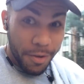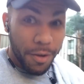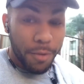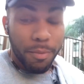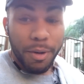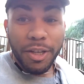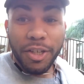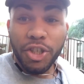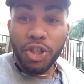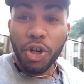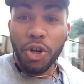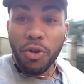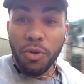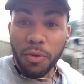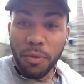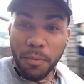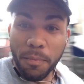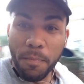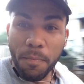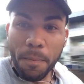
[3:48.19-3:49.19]
But it's true.
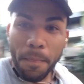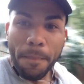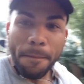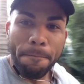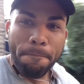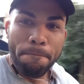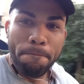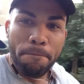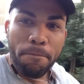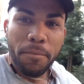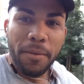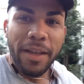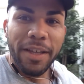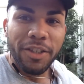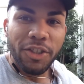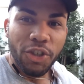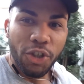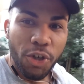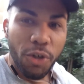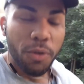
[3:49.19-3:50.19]

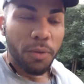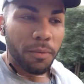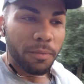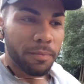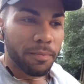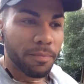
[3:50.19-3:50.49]
It's true.